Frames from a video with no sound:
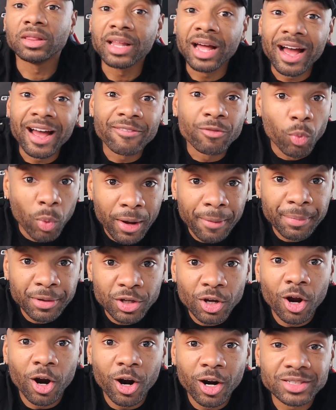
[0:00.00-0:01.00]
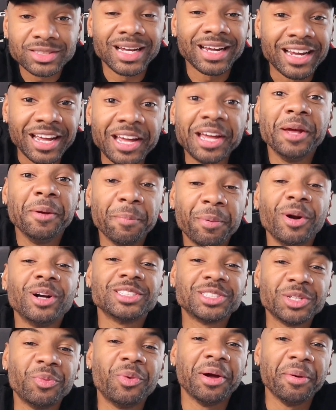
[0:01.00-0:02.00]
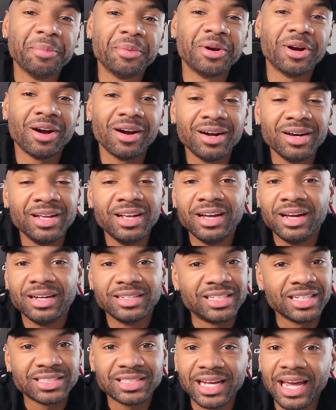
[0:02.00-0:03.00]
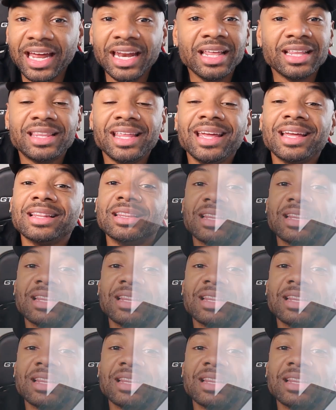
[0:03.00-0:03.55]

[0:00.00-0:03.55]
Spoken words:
live webinars, like an in-person webinar, just anything